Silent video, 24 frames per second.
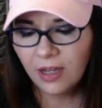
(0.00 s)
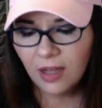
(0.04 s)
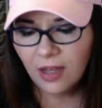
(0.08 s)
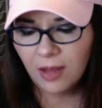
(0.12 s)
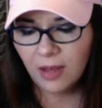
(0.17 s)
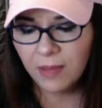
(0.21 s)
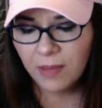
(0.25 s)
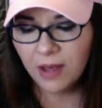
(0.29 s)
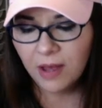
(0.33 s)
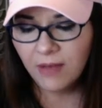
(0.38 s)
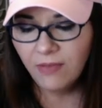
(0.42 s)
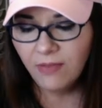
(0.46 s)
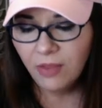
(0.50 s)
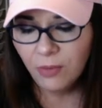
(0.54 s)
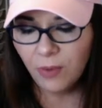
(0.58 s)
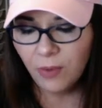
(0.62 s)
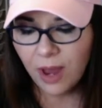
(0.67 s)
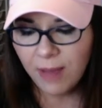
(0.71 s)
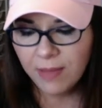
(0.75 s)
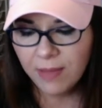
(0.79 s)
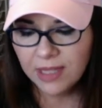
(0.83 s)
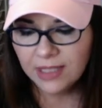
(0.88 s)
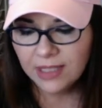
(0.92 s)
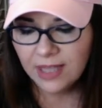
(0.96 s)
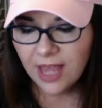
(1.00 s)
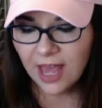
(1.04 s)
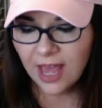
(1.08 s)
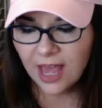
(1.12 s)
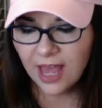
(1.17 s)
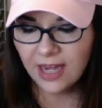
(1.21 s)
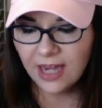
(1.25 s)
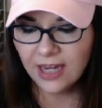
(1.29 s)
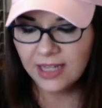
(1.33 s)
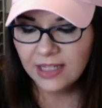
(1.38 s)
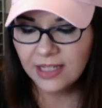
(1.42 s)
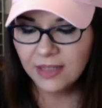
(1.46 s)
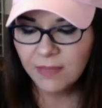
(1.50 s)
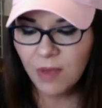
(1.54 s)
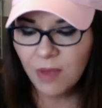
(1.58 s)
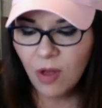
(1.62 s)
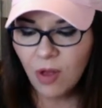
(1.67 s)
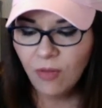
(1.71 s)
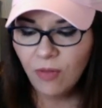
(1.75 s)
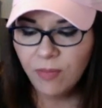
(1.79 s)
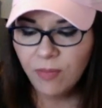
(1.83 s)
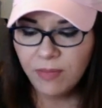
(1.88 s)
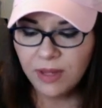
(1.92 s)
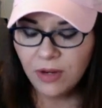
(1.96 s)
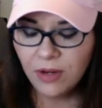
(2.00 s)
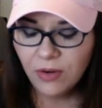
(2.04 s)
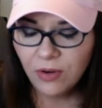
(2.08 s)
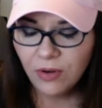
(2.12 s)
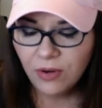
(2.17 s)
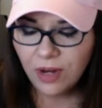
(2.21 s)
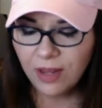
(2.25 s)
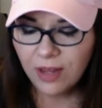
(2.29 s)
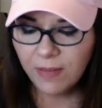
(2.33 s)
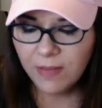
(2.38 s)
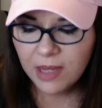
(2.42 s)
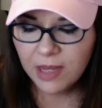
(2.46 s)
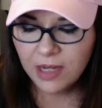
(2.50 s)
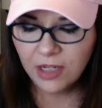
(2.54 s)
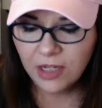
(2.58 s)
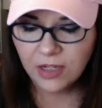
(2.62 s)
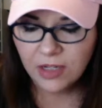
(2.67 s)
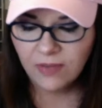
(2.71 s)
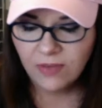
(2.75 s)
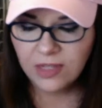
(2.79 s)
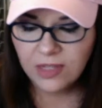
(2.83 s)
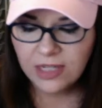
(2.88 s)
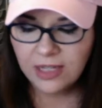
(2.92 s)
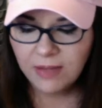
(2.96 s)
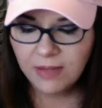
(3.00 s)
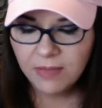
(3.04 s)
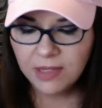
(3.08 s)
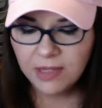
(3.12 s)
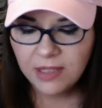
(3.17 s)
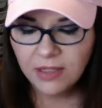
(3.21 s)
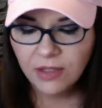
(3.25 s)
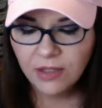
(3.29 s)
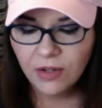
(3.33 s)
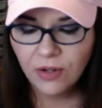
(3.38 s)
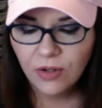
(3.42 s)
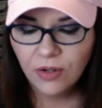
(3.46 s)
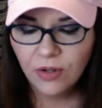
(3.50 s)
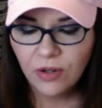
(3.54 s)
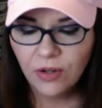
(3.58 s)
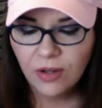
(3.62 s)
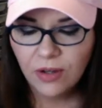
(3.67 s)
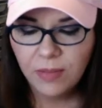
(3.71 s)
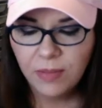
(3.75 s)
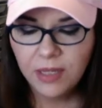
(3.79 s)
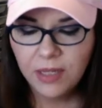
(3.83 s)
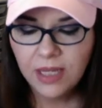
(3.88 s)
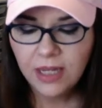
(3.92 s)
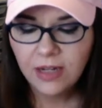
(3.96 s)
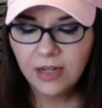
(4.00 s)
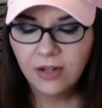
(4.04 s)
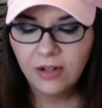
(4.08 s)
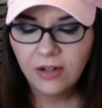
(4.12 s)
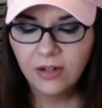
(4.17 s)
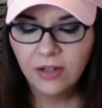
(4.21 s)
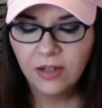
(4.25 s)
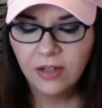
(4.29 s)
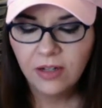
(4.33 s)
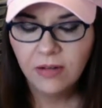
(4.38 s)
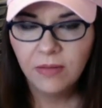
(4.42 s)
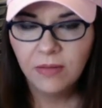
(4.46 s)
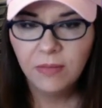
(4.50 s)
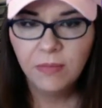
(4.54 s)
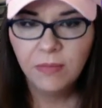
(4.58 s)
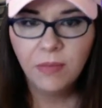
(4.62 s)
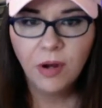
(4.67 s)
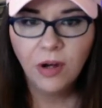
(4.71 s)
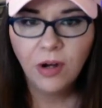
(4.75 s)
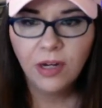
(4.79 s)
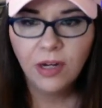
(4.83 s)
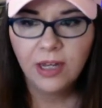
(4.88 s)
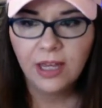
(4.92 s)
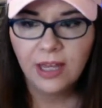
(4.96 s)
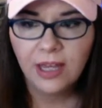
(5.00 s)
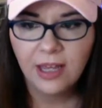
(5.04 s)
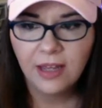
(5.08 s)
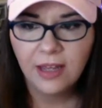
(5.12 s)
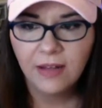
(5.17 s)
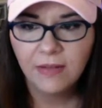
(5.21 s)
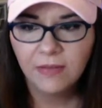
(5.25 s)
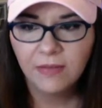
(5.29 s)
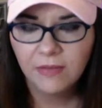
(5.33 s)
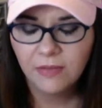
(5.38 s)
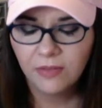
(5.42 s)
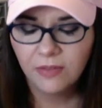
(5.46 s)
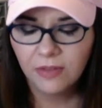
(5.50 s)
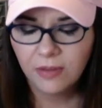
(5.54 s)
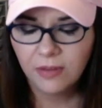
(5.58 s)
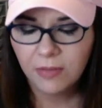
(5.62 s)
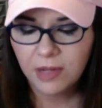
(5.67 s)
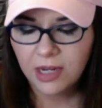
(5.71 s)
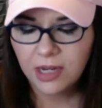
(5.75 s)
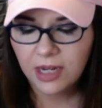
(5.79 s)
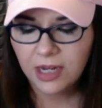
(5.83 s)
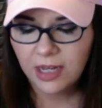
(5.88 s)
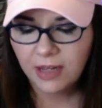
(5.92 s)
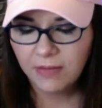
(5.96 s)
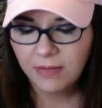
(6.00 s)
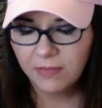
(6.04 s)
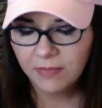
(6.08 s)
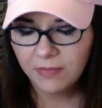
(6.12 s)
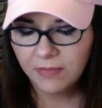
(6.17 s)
Above the rabbit's head, a small mirror image of the demon circle appeared, marking the bunny.